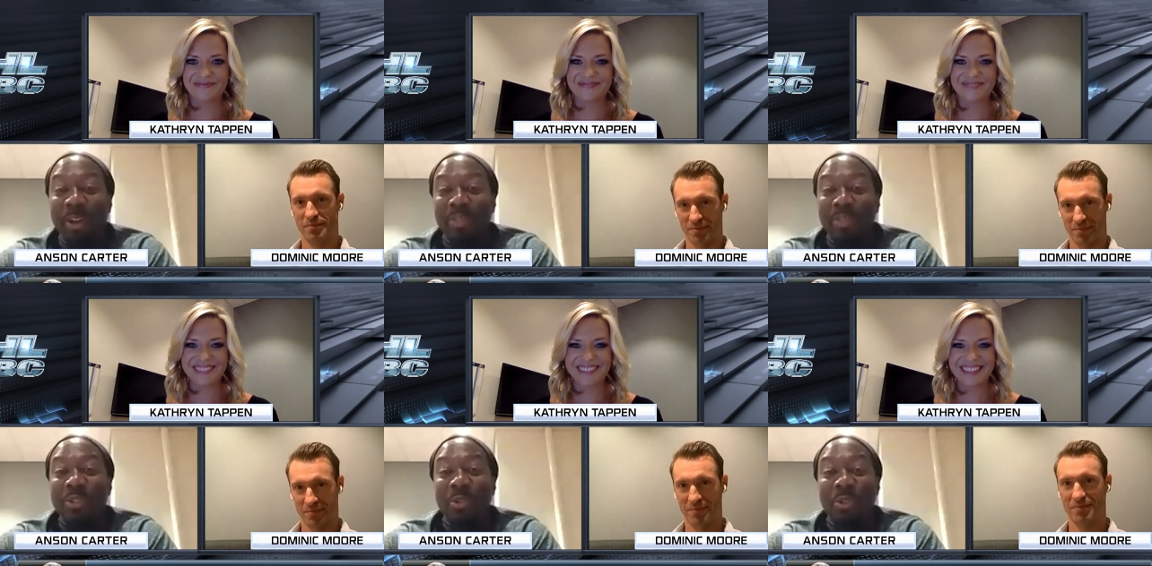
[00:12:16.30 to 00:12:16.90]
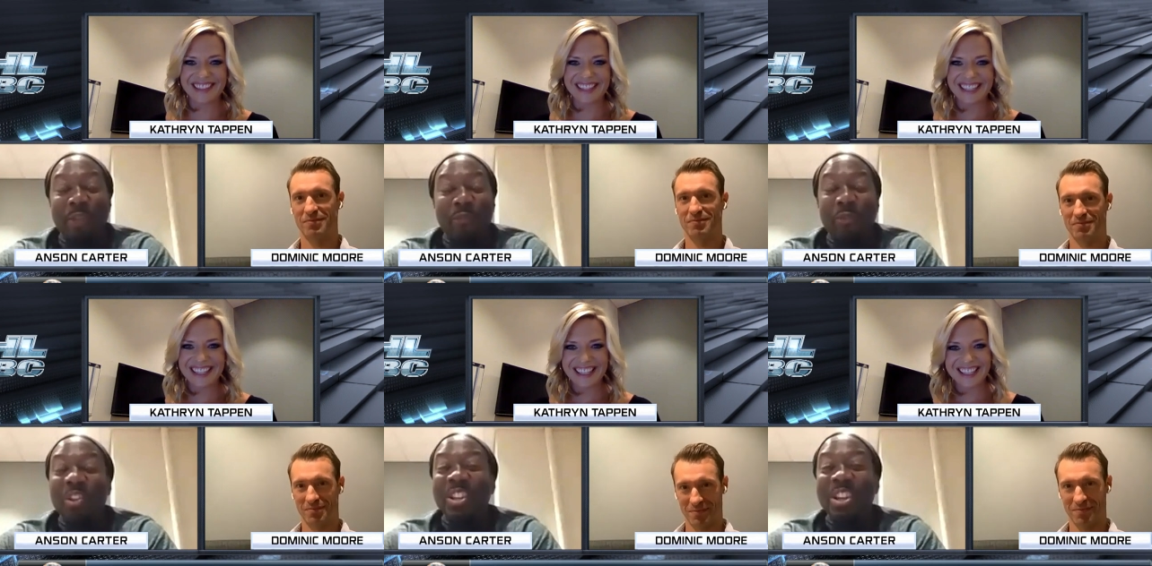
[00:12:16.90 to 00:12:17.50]
Speaker 1: Spencer Knight for
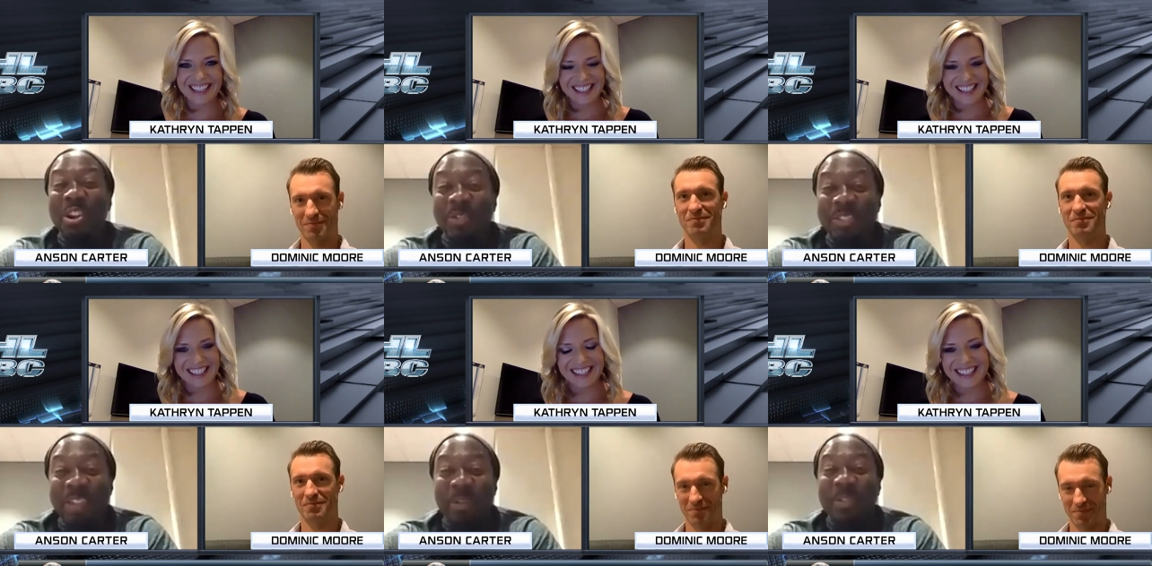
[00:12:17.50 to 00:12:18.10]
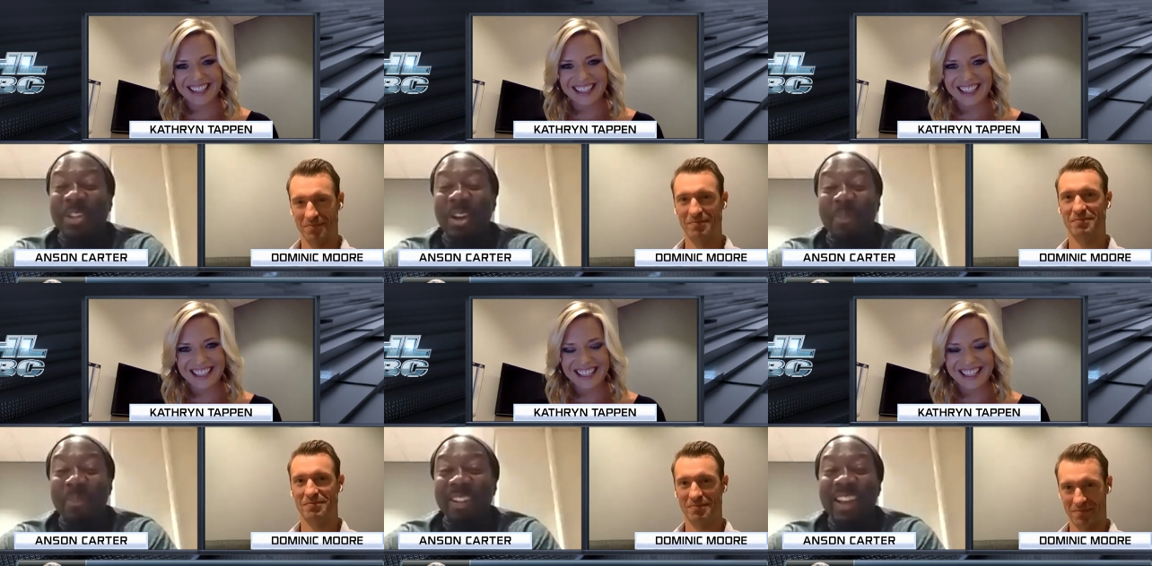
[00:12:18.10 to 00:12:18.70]
years, how he's
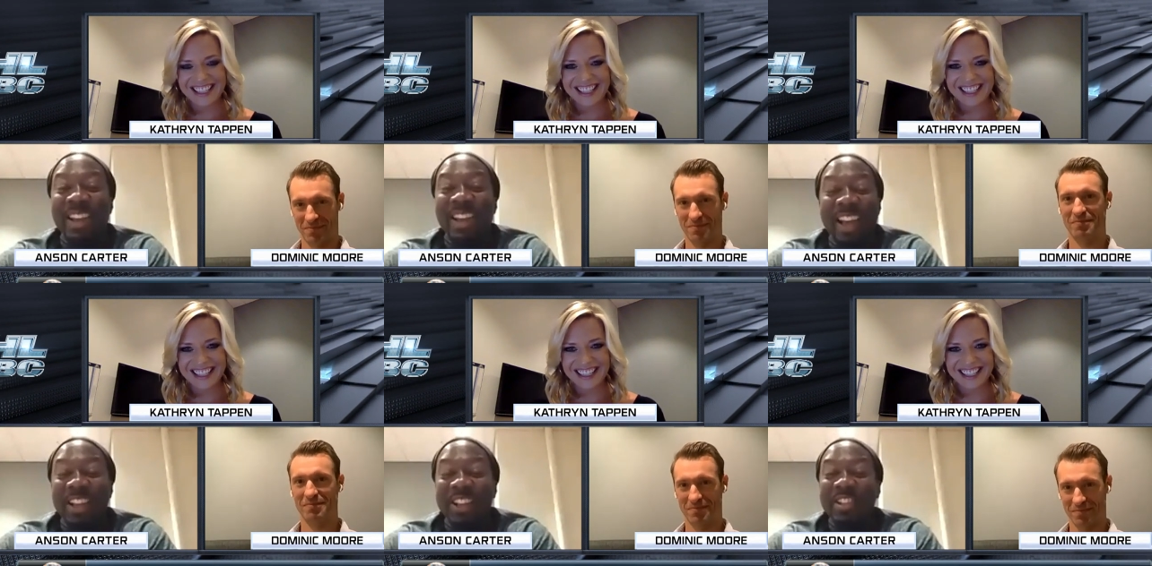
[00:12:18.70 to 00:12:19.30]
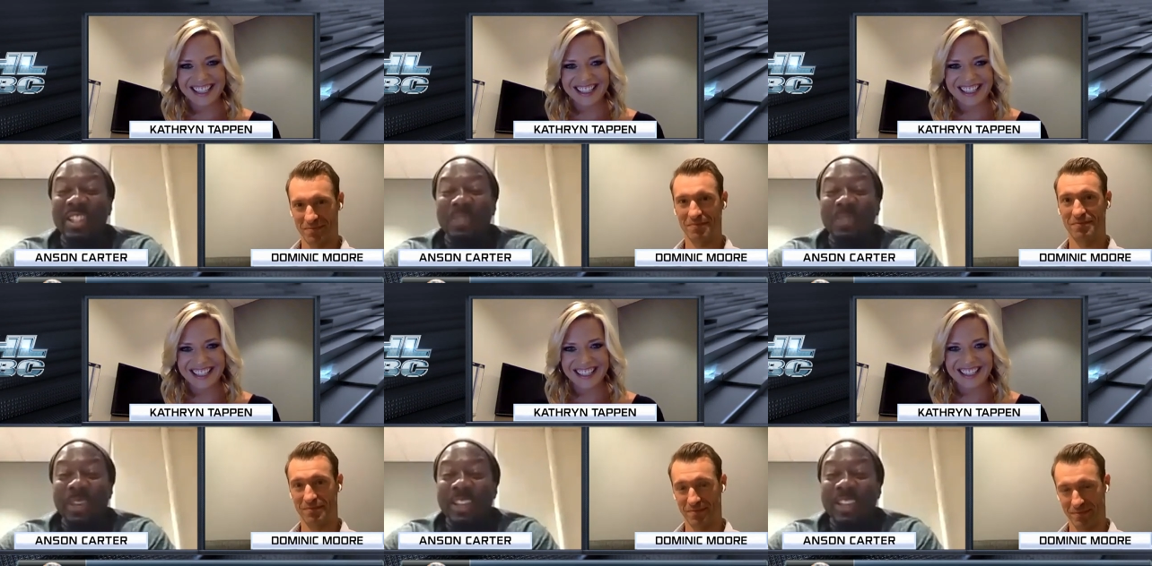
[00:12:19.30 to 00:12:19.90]
coming. And she
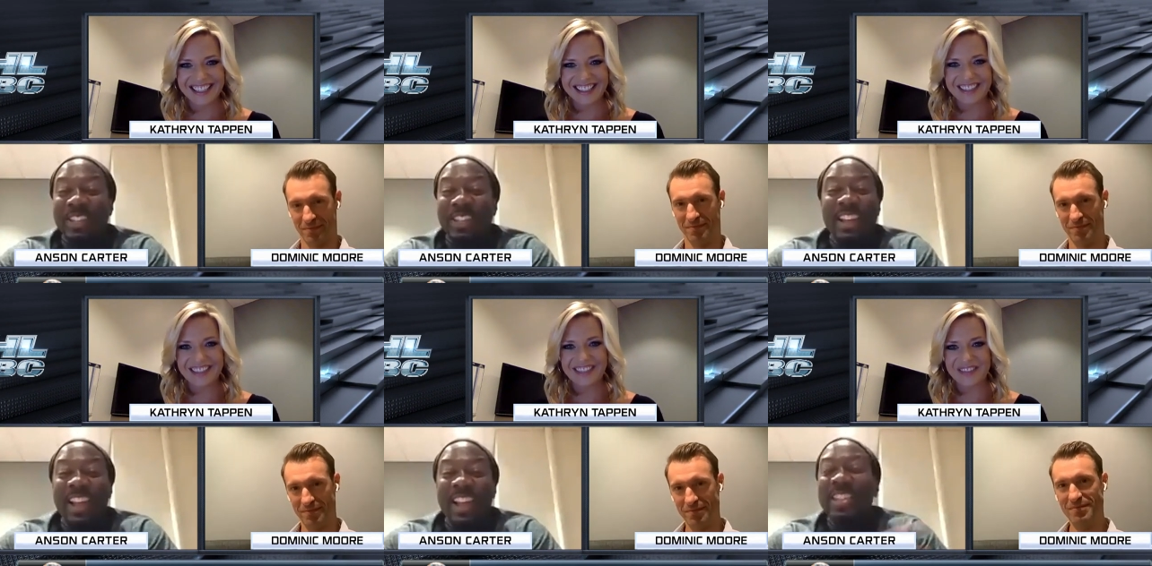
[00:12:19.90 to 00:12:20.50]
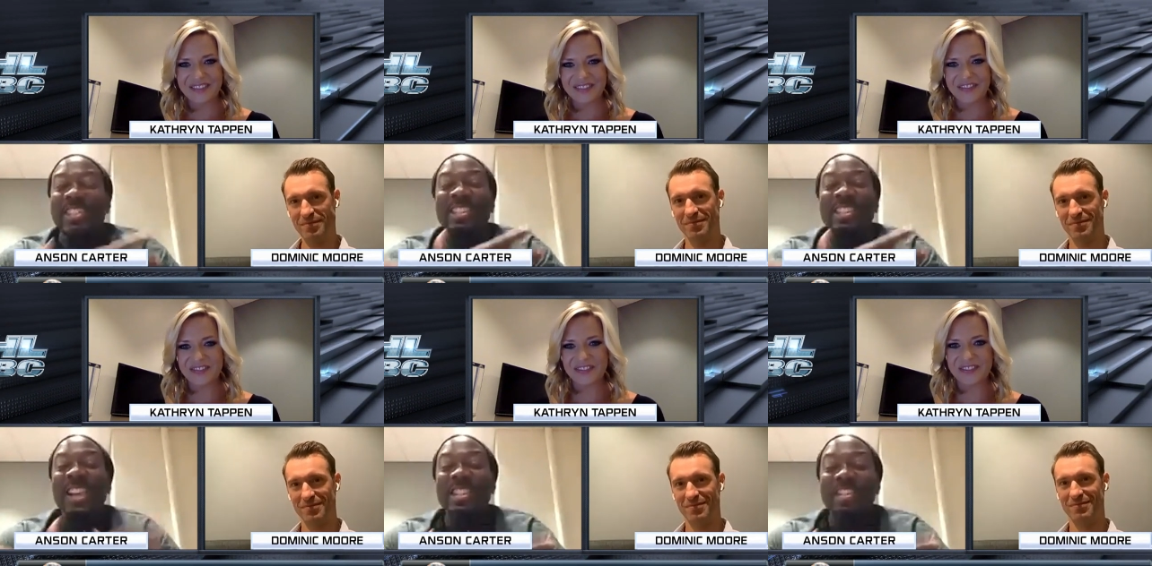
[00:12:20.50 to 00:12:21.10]
speaks, and she has
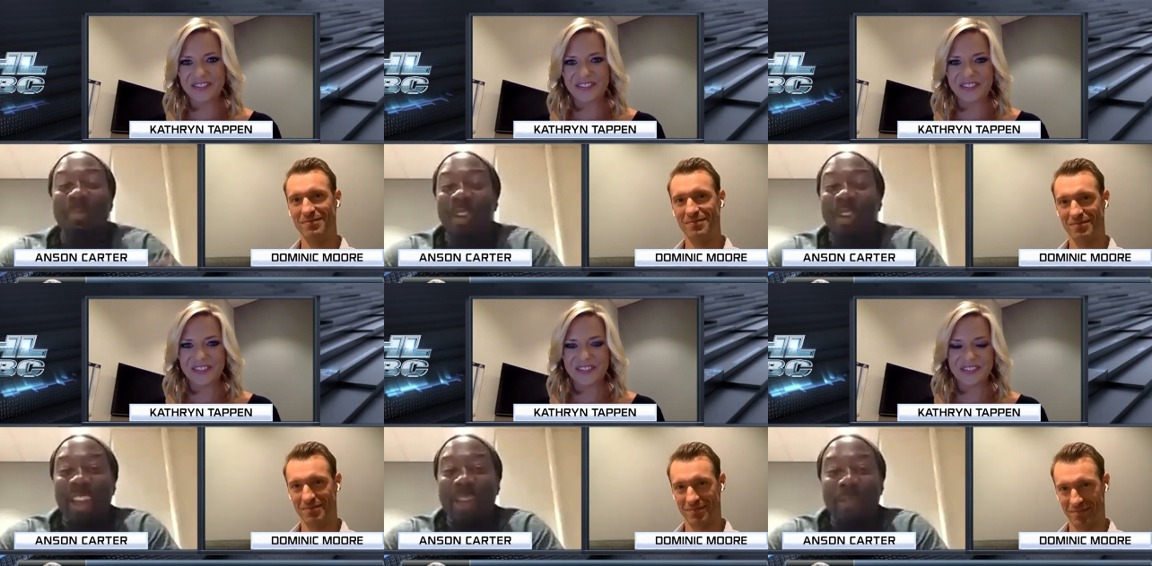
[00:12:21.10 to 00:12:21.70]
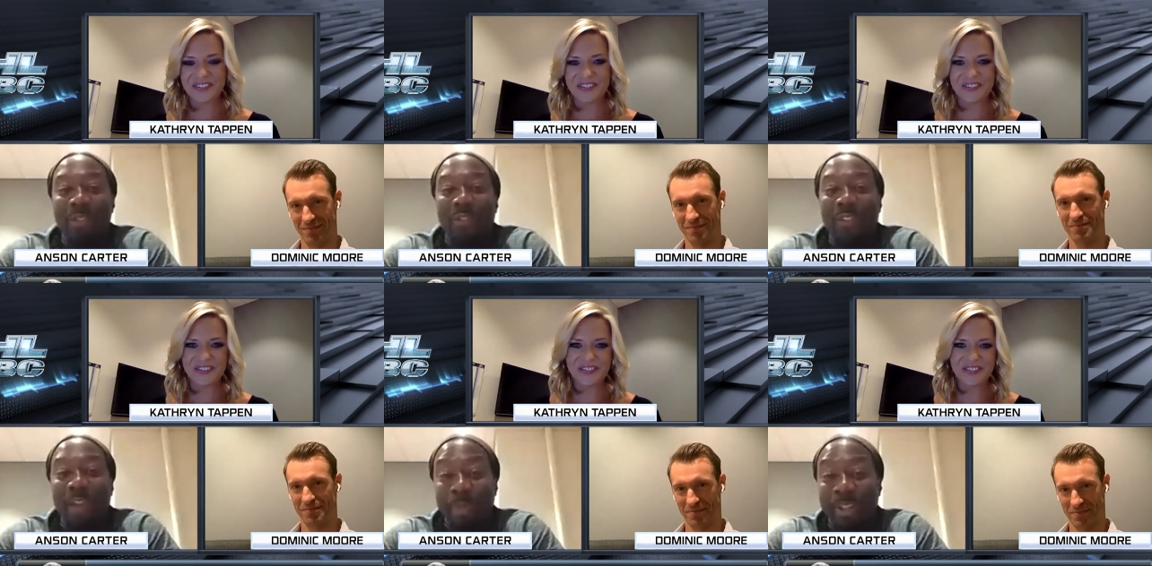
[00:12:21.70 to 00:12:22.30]
lights up talking about the
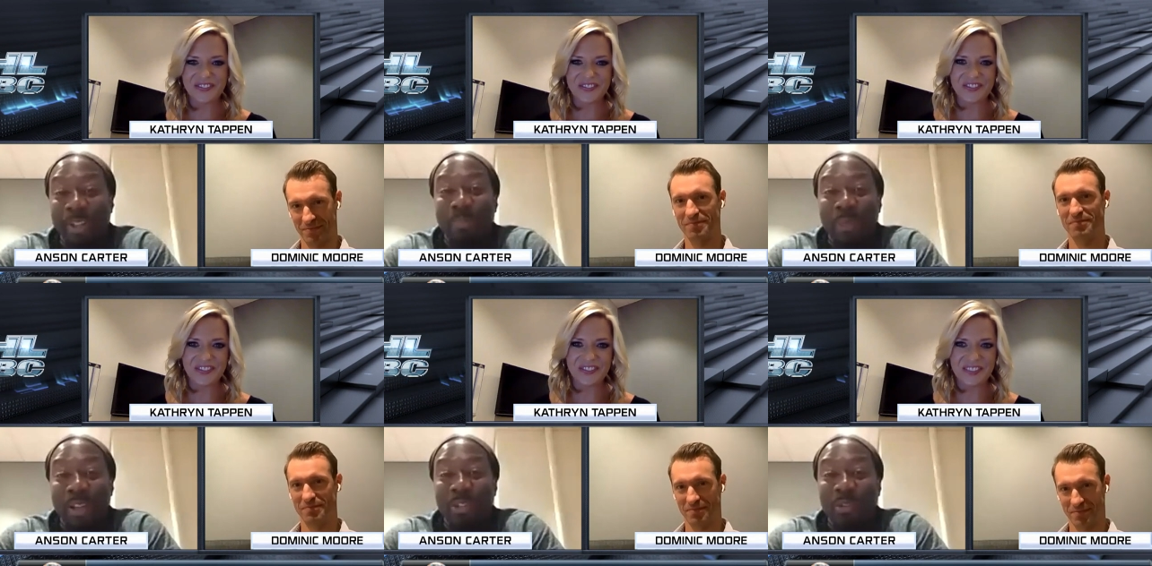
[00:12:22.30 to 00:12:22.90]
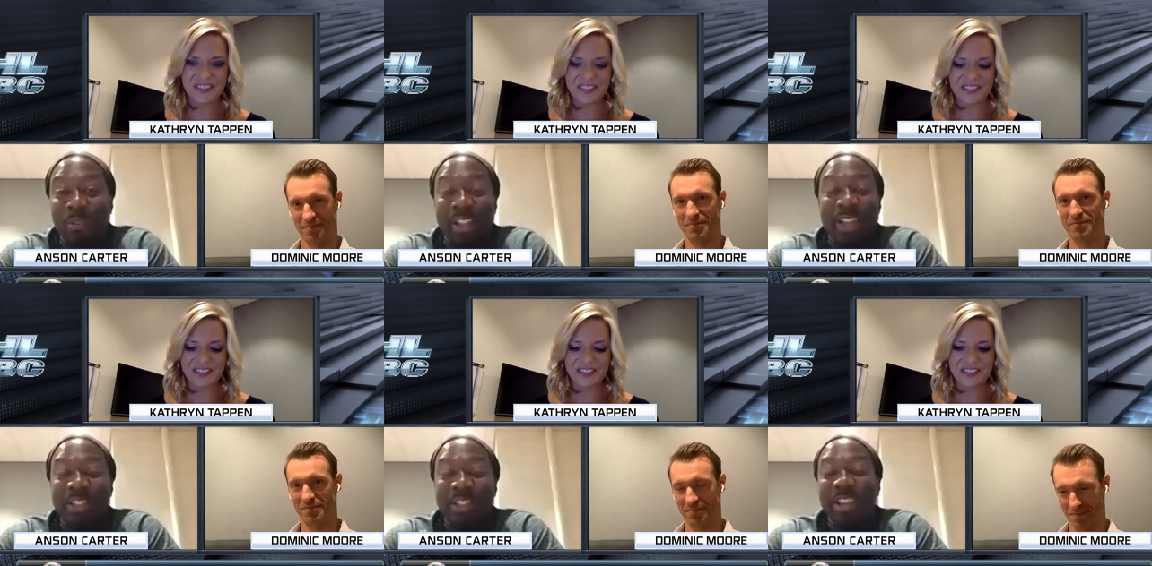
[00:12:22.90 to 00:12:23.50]
family and Spencer over the
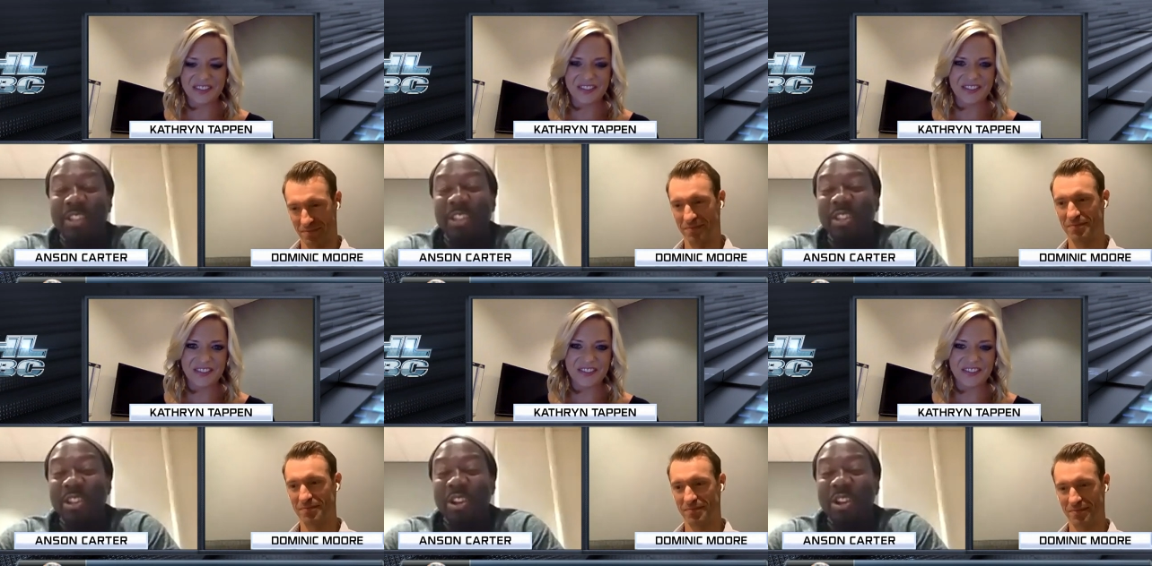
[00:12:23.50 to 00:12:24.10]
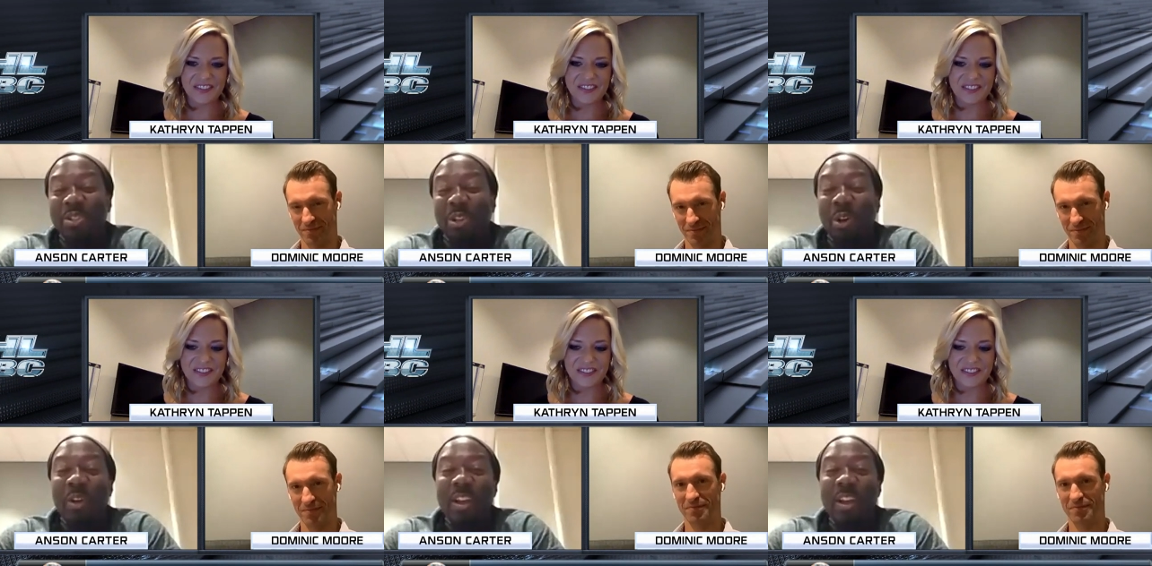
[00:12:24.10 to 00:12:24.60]
last eighteen years. So